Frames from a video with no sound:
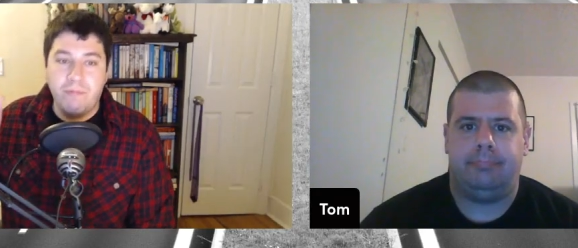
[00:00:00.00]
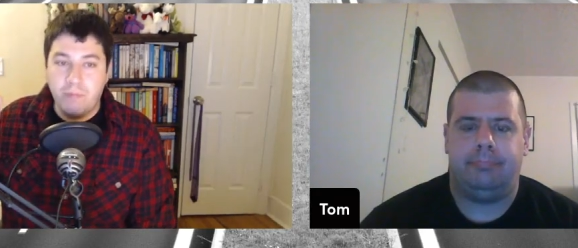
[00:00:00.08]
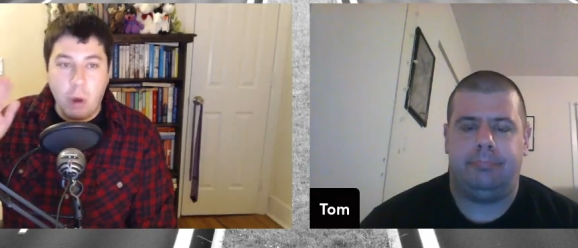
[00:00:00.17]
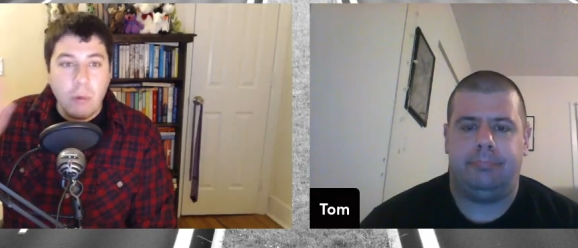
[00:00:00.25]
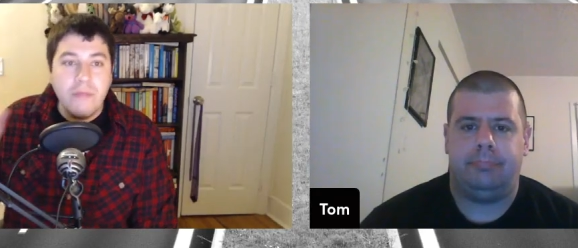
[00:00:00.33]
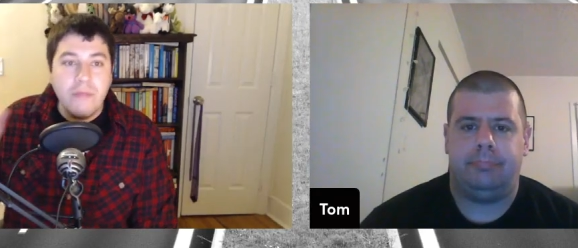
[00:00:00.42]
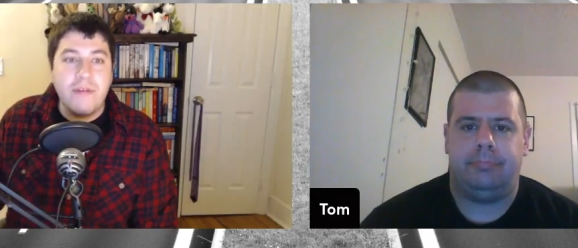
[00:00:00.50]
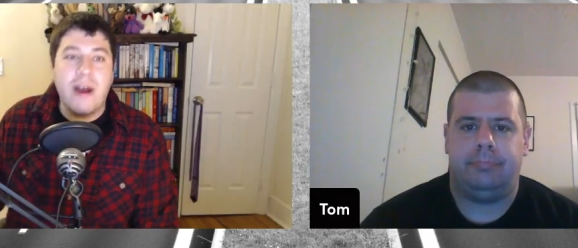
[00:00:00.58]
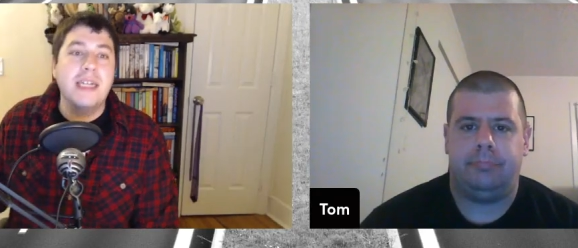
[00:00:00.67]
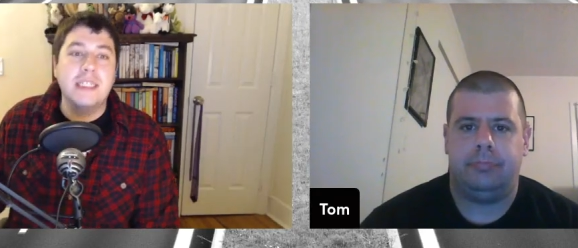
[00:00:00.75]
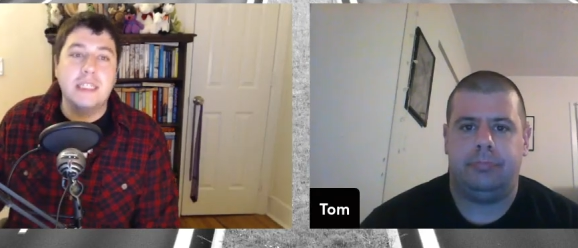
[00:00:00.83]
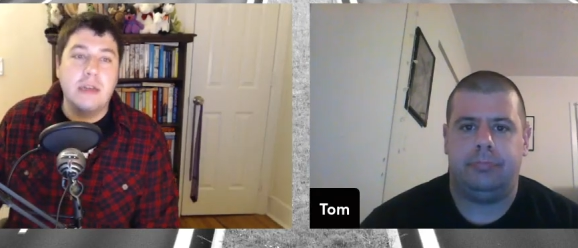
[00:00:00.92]
Speaker 1: go and
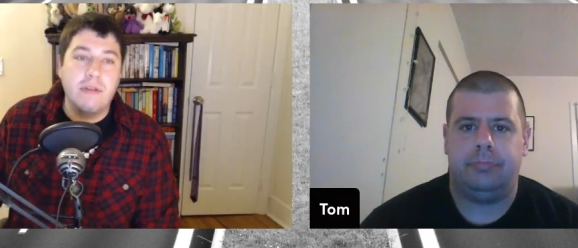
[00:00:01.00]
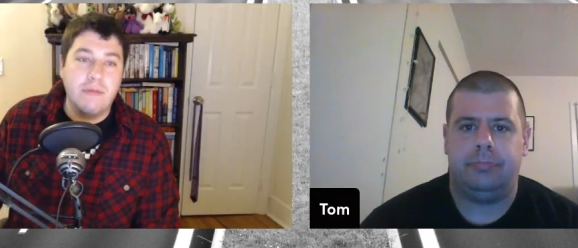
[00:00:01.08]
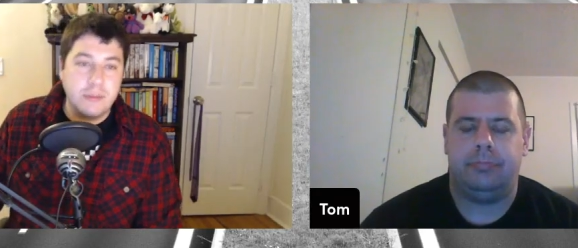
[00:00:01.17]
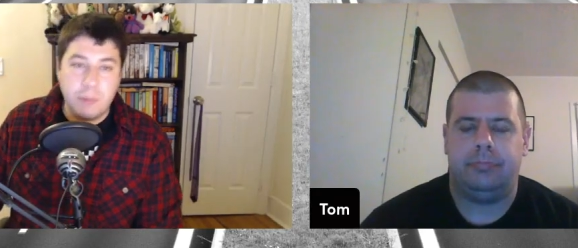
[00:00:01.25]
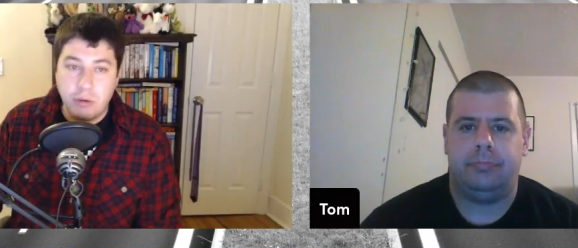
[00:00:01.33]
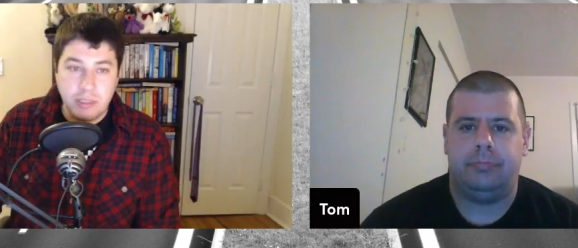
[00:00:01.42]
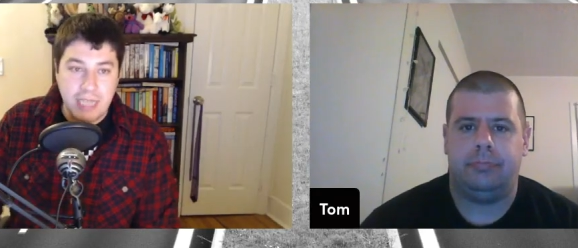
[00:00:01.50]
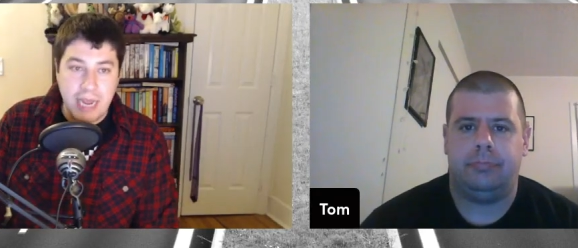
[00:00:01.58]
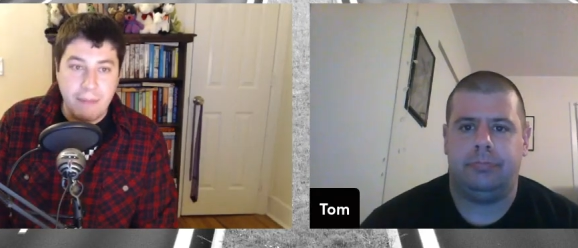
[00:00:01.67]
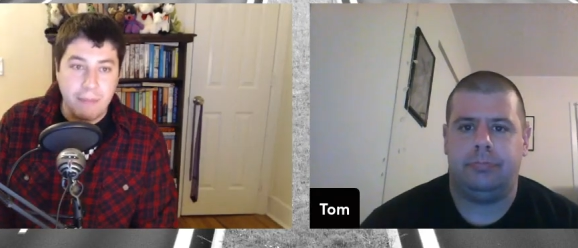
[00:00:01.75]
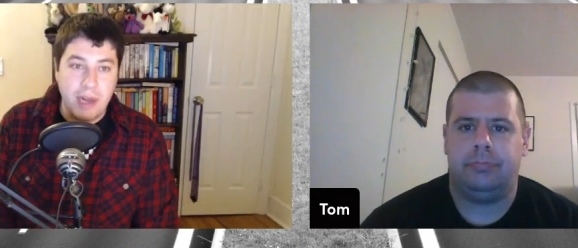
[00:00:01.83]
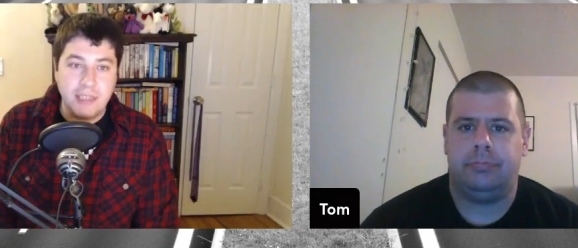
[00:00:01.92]
find some of his post
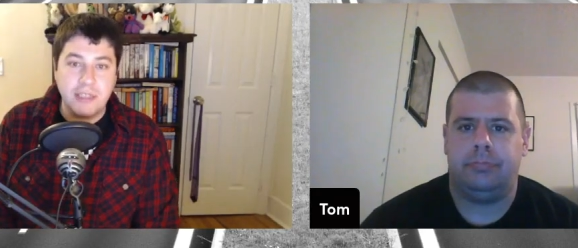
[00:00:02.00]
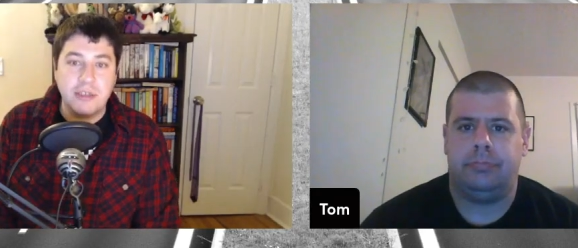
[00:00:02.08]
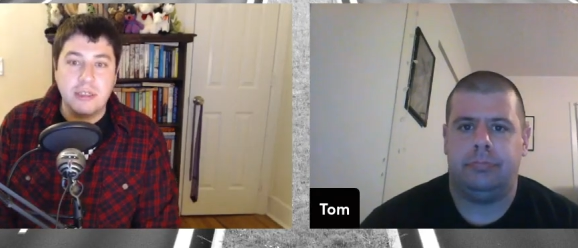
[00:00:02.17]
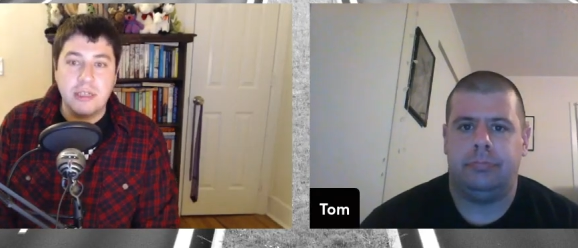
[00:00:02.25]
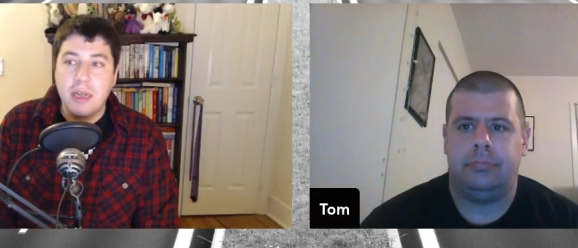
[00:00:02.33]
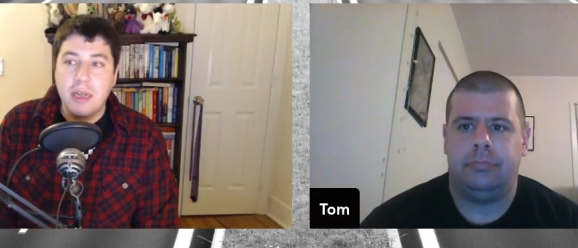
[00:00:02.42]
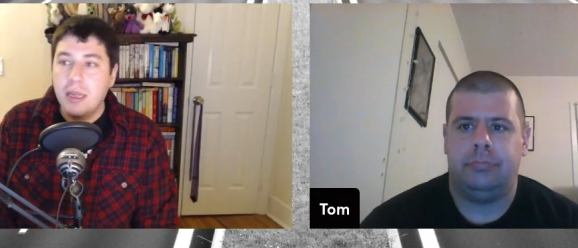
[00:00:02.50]
game pressers.